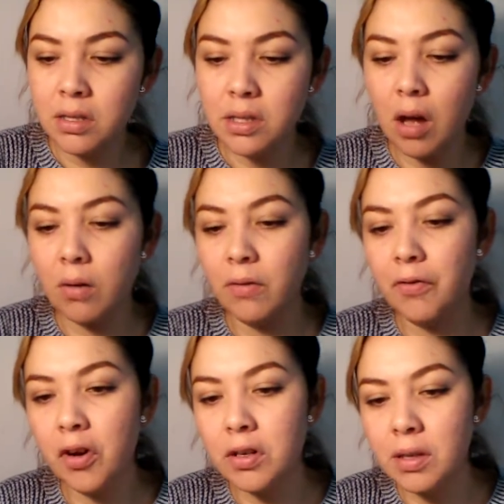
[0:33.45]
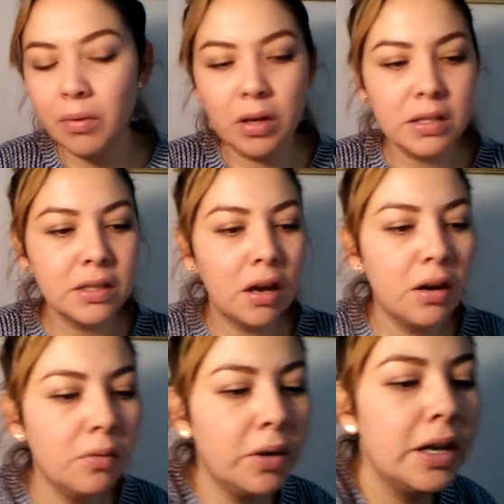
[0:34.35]
So first I'm gonna
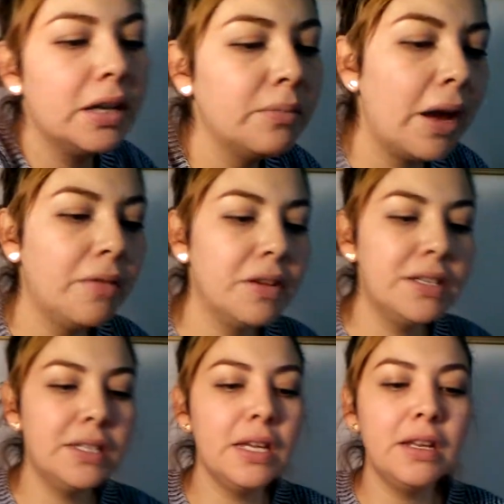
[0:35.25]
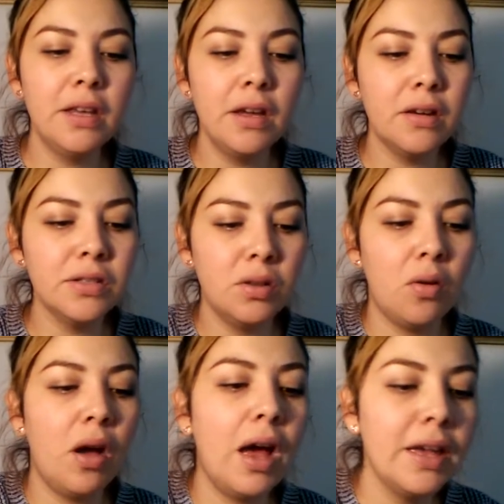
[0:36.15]
start with my receipt here
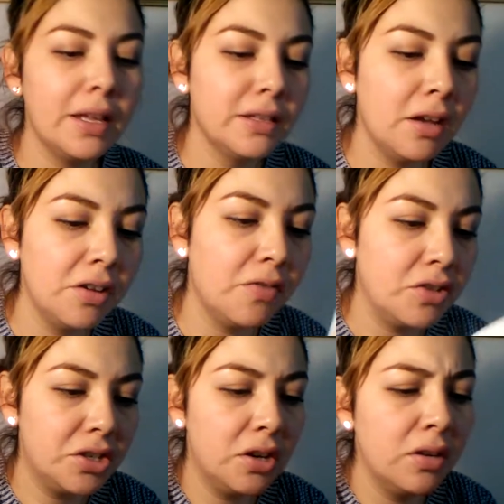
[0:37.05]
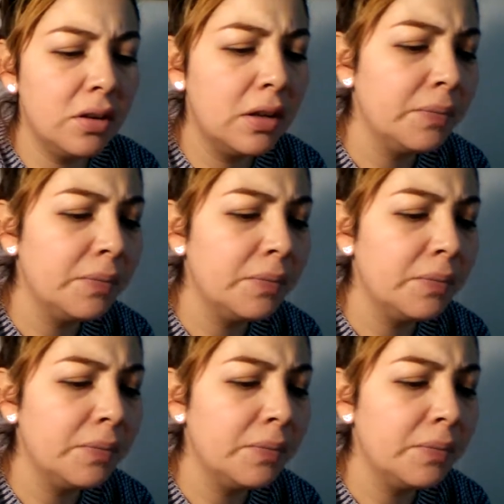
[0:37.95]
so I can tell you for sure.